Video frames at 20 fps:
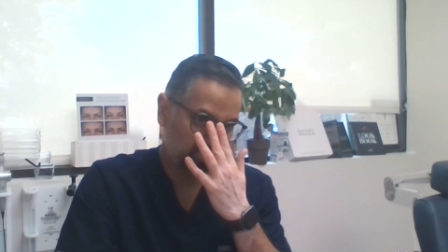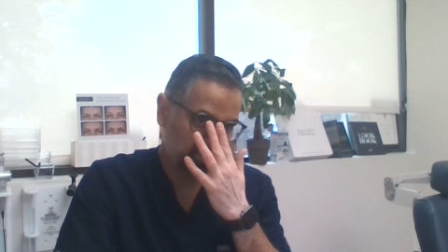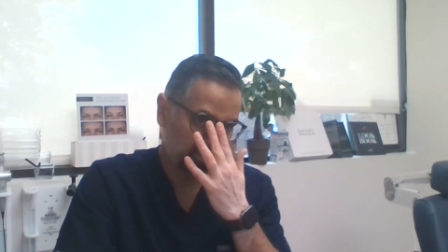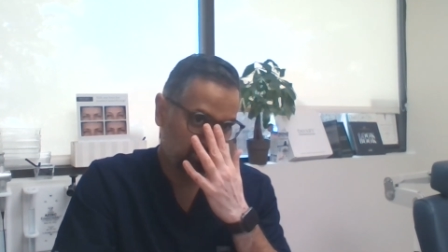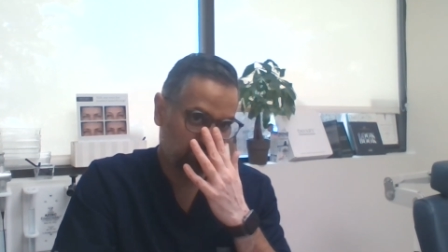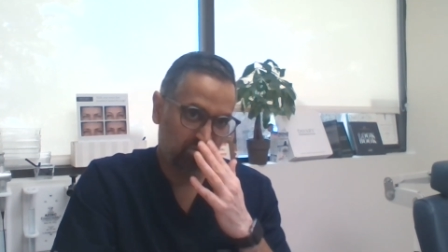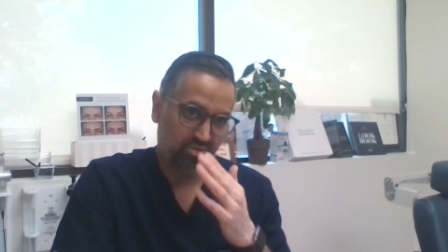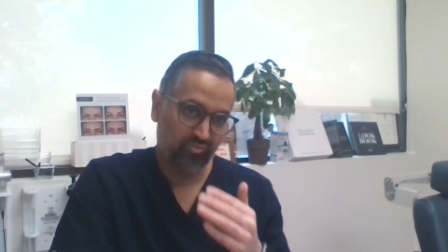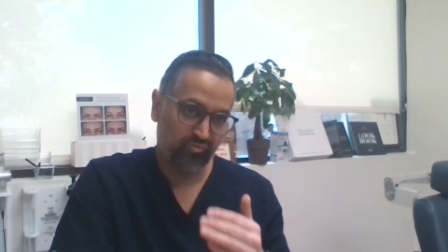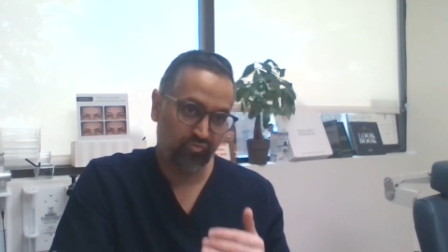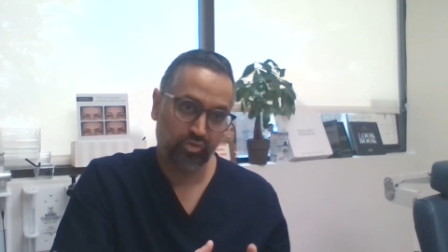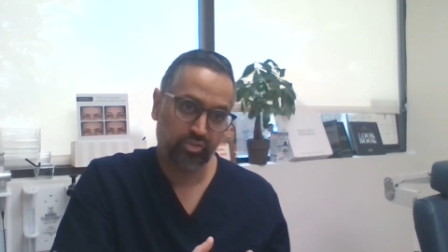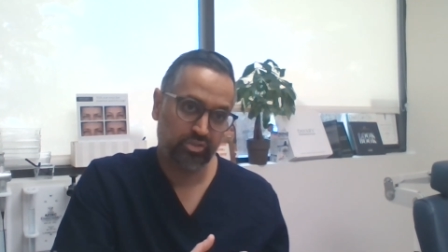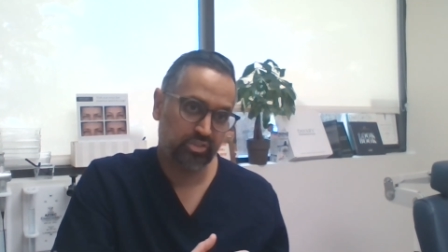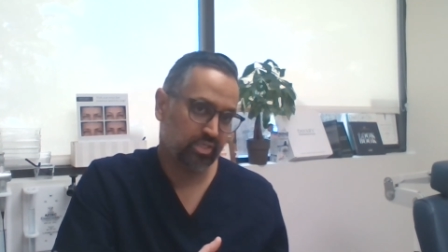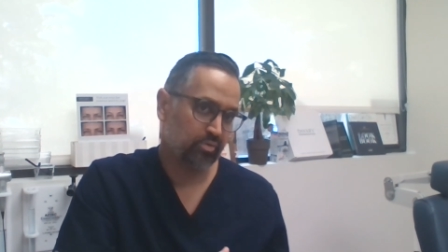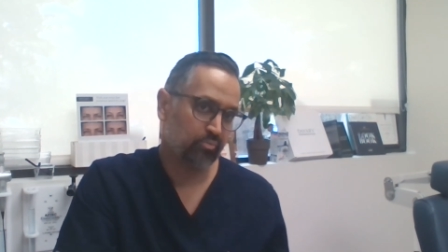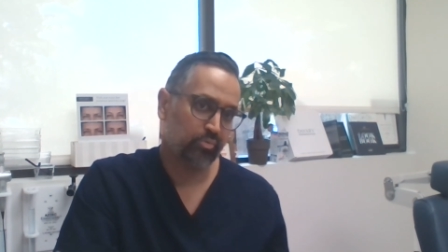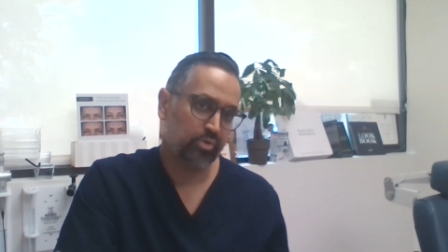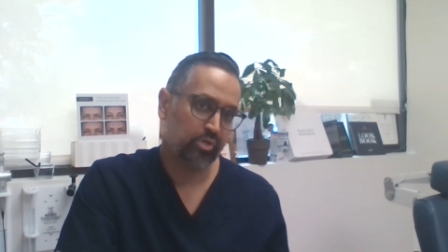But the first
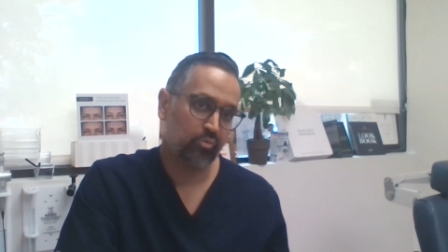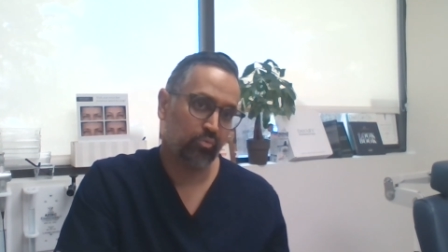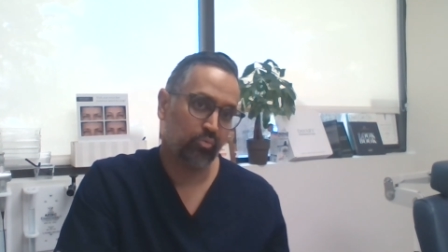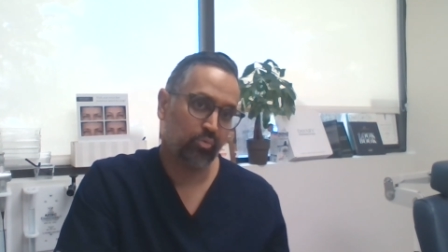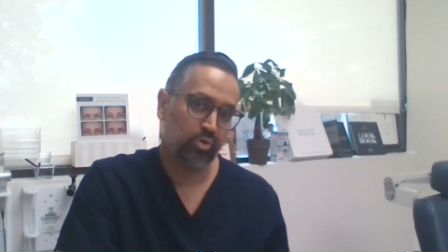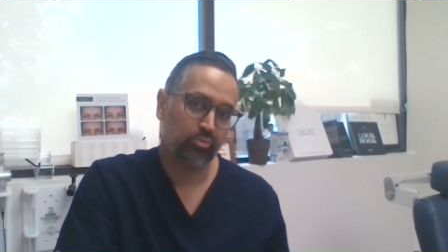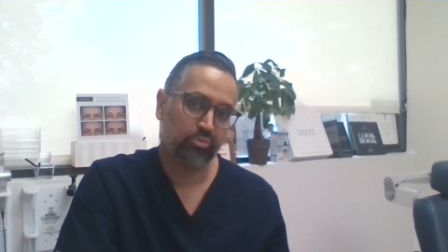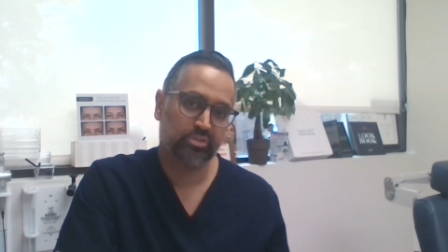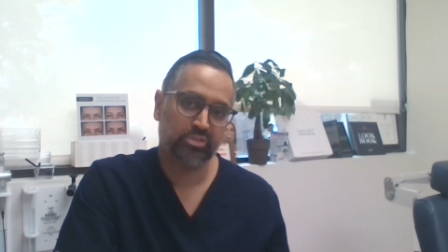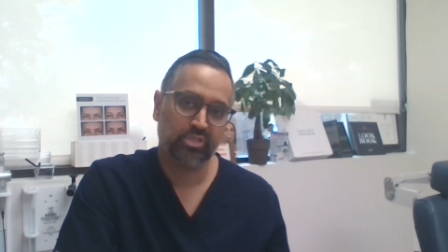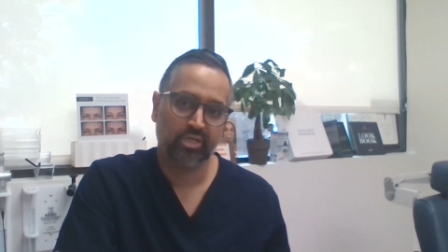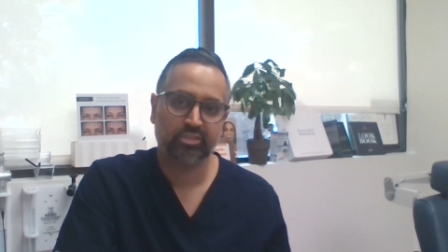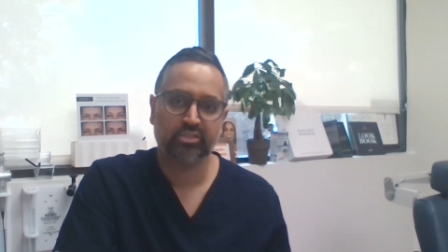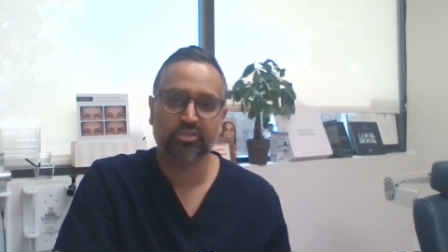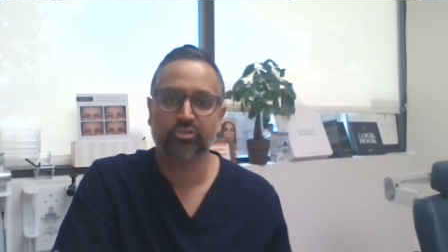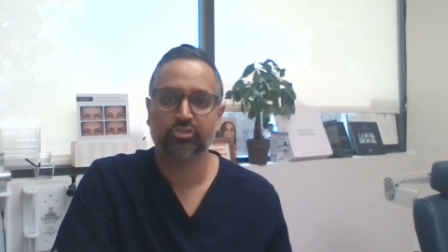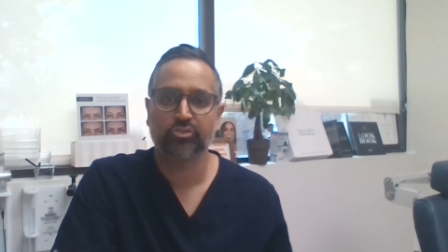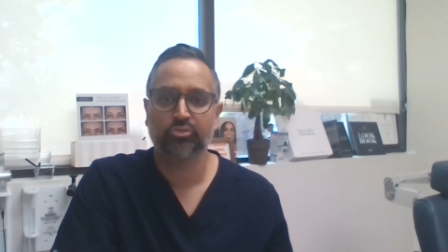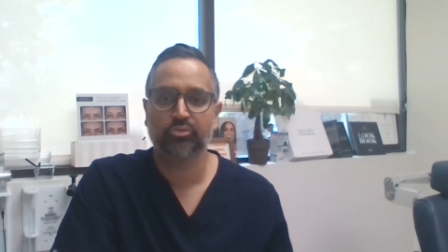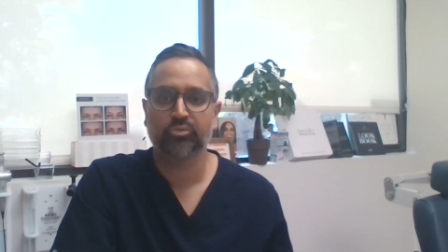thing we, we always like to
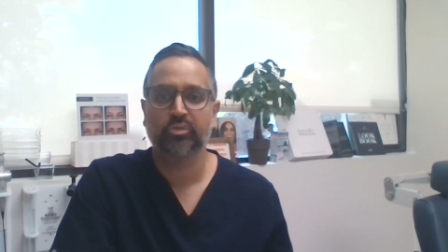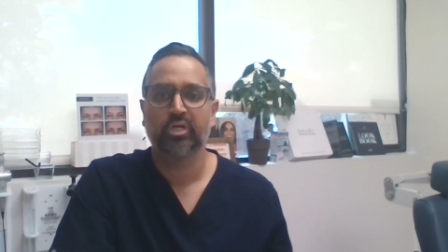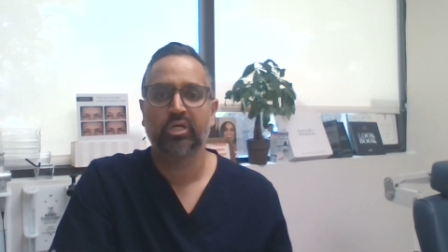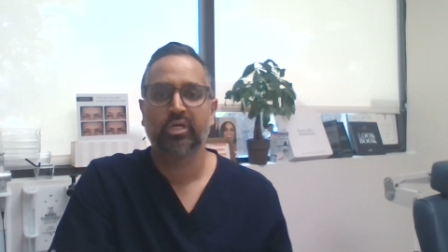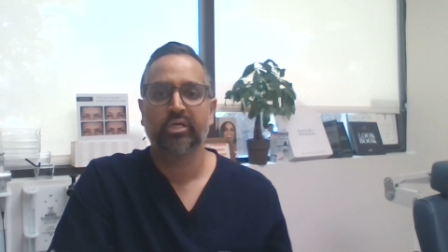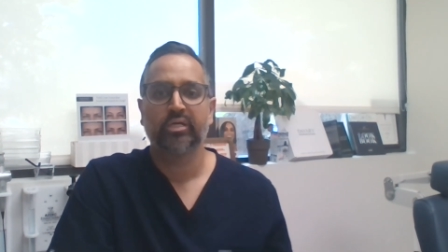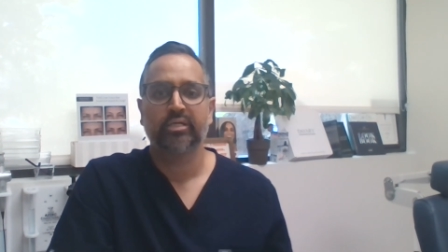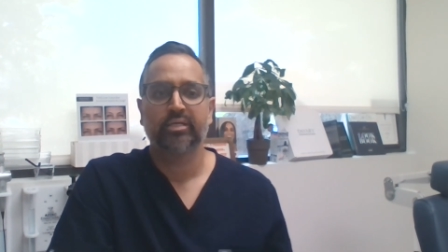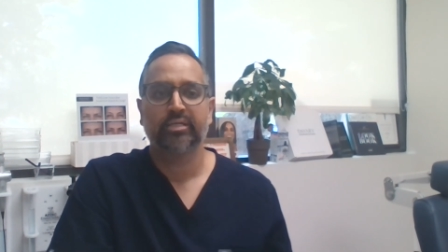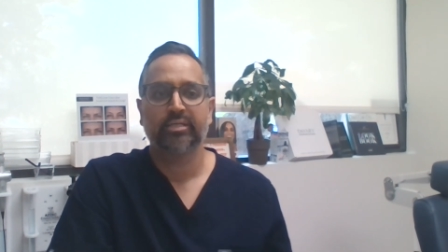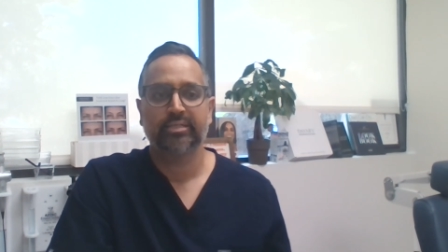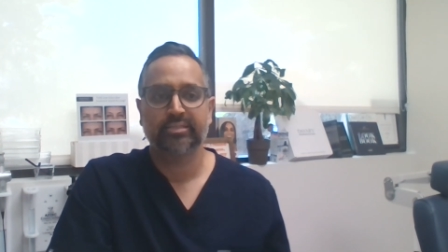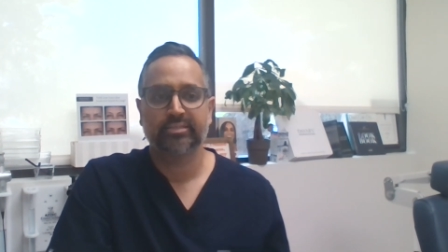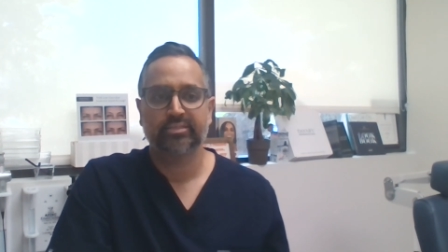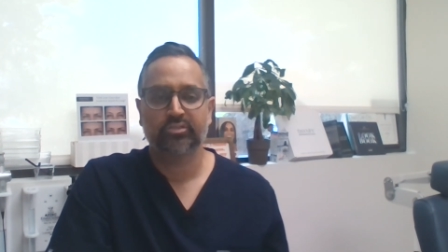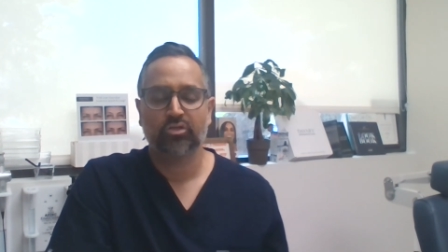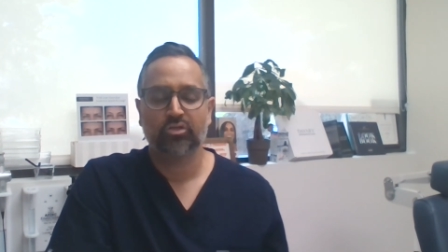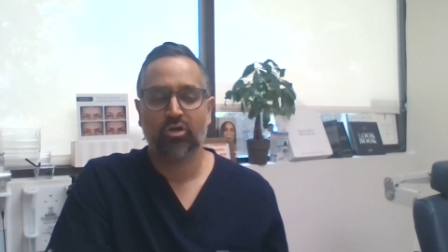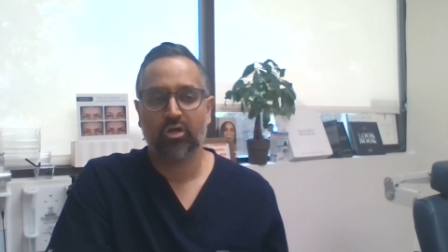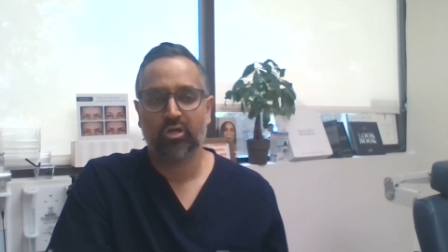do
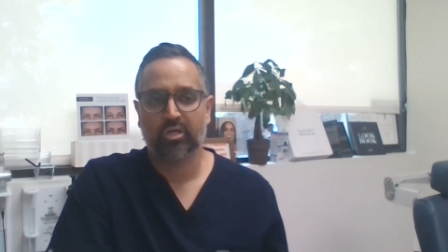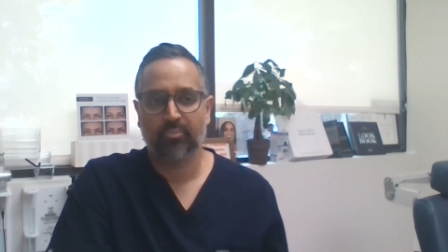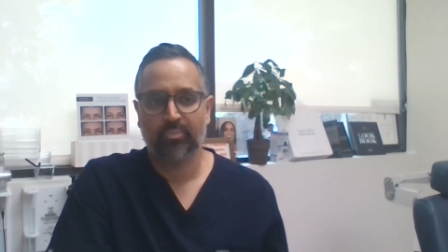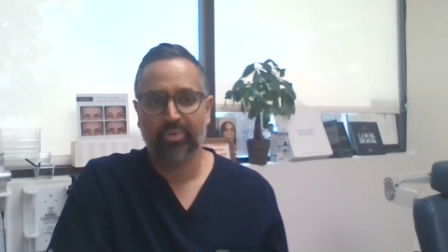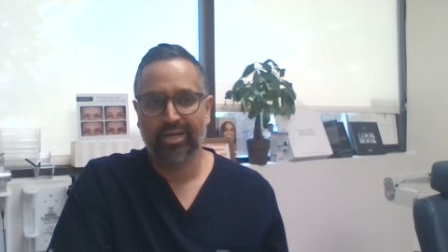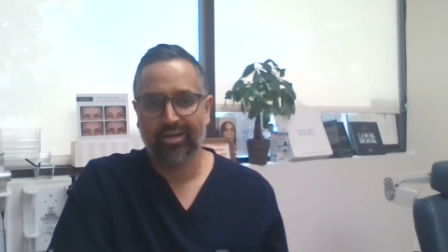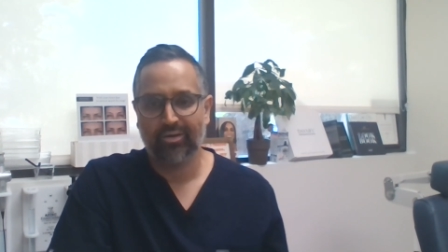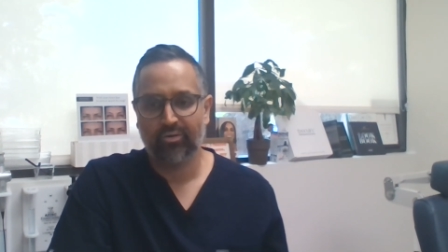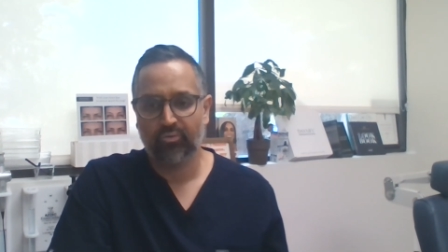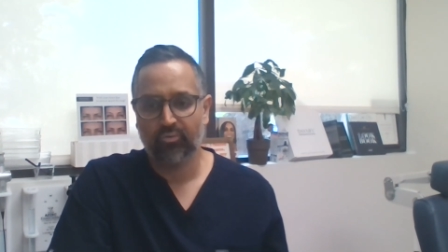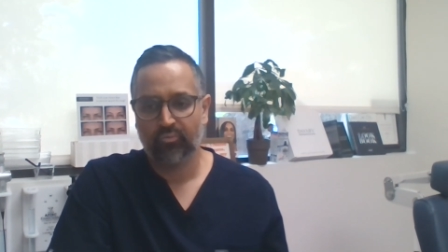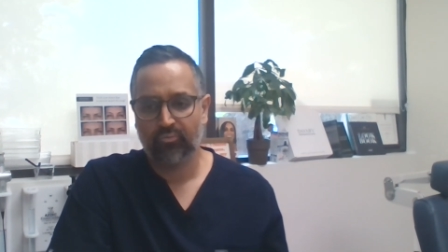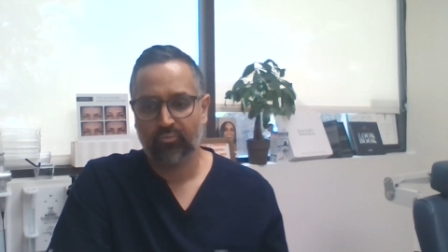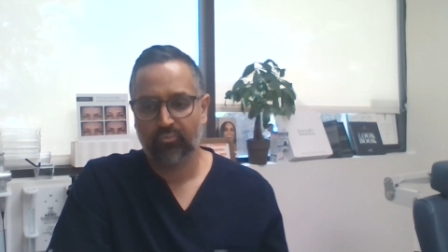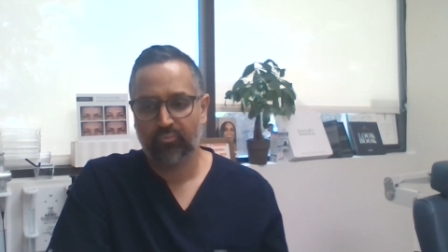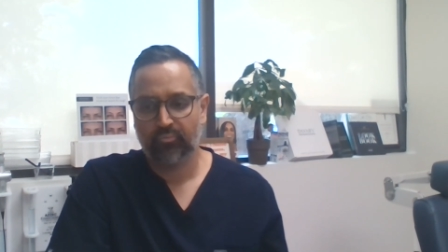is talk about